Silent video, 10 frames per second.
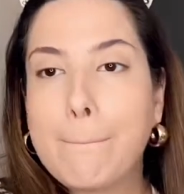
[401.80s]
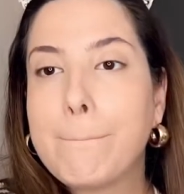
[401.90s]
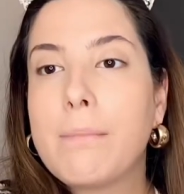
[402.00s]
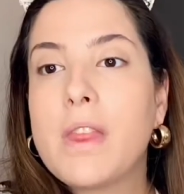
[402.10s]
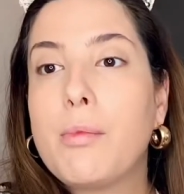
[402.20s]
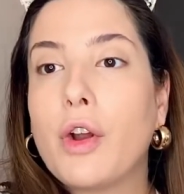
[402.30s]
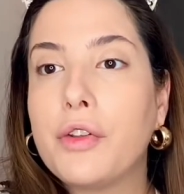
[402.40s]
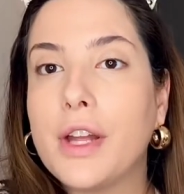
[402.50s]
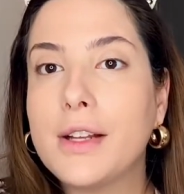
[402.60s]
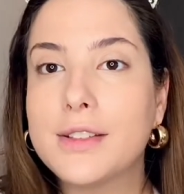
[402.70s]
the
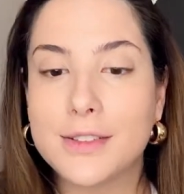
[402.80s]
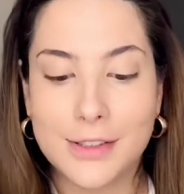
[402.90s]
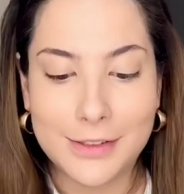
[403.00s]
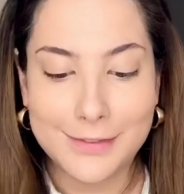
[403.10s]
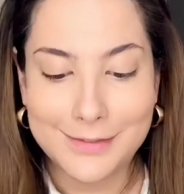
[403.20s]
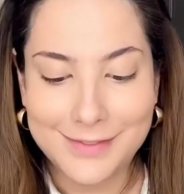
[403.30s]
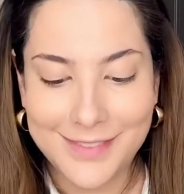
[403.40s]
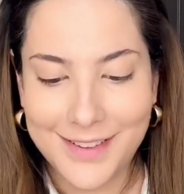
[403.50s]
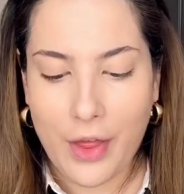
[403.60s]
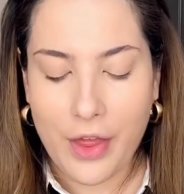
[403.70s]
product.
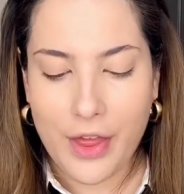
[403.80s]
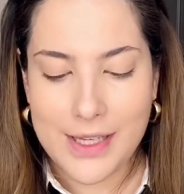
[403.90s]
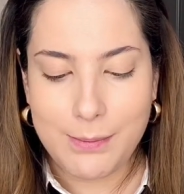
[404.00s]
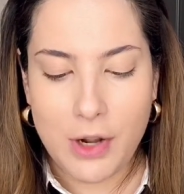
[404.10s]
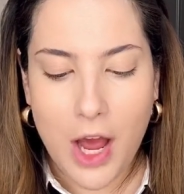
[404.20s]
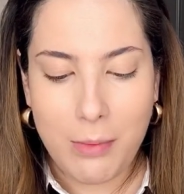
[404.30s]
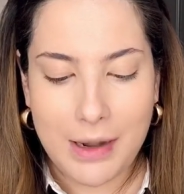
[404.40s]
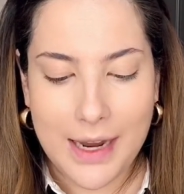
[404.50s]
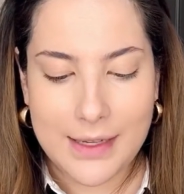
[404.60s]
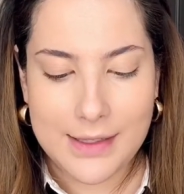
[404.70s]
This brow
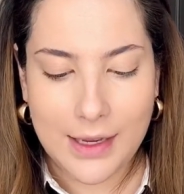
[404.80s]
blade